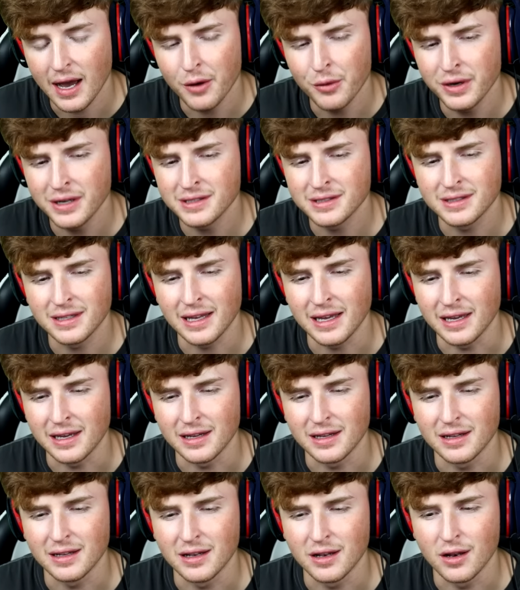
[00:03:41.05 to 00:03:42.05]
How has,
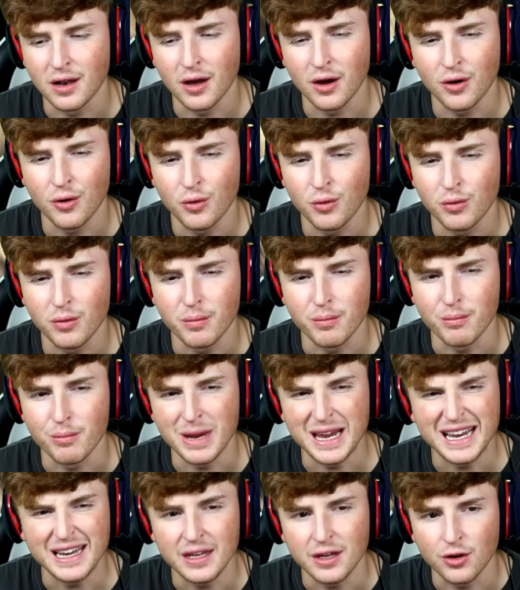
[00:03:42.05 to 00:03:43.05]
like, no
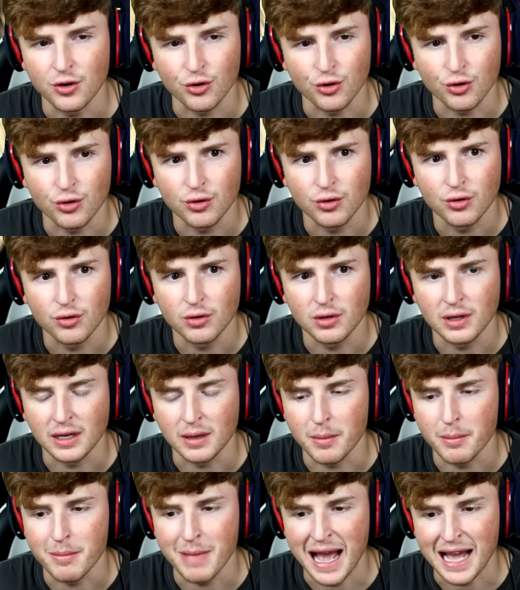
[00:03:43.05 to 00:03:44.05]
meteor,
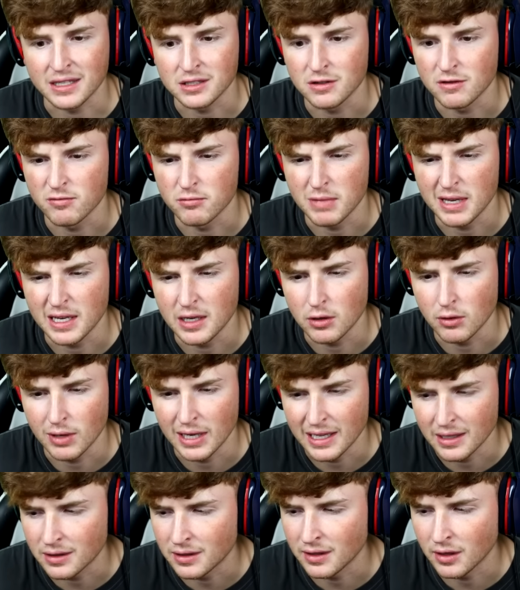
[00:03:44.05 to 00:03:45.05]
like a massive meteor
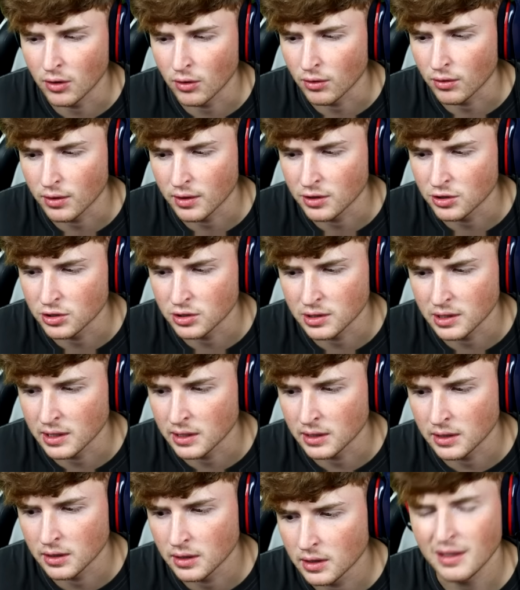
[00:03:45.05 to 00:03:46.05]
hit the Earth and just
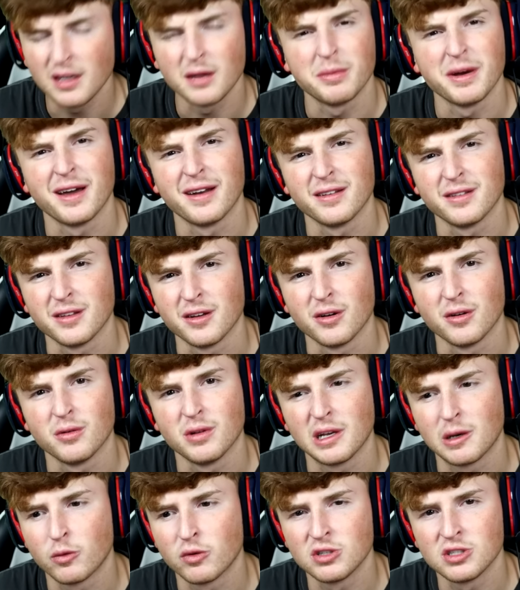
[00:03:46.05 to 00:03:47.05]
like, think about it though.
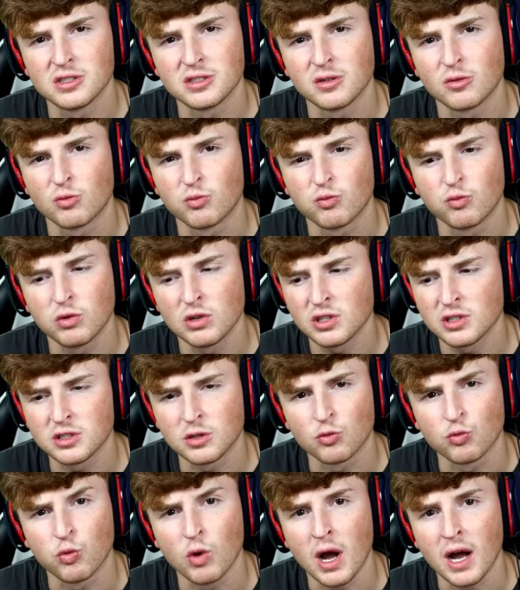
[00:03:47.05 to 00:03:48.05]
Like we're just a
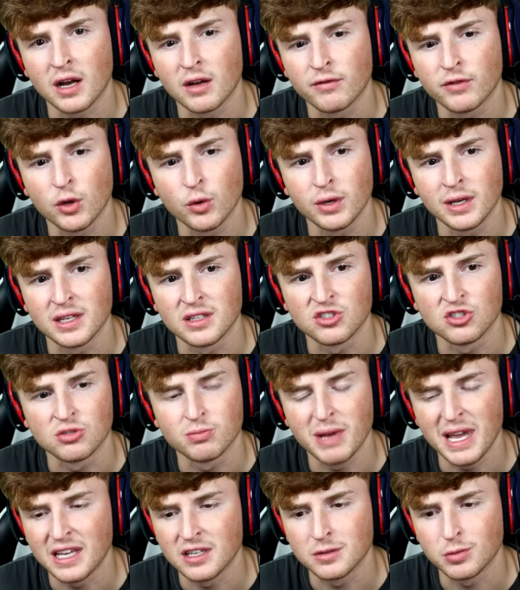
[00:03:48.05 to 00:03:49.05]
rock floating in
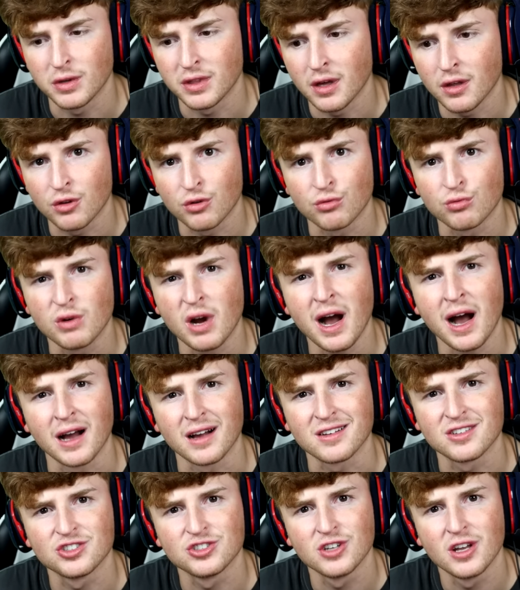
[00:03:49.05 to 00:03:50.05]
space with other
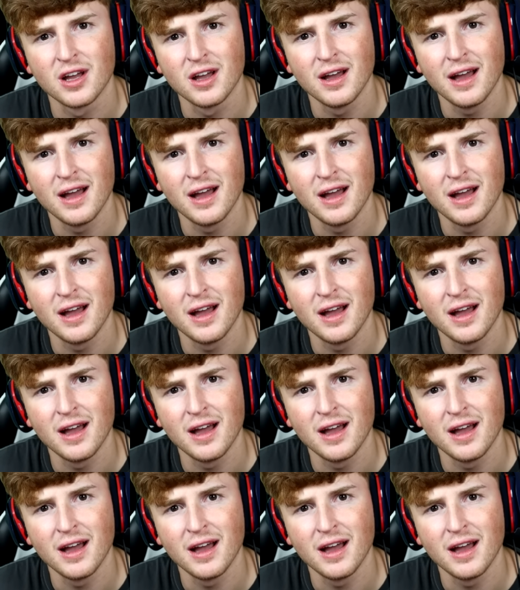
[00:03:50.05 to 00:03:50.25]
rocks.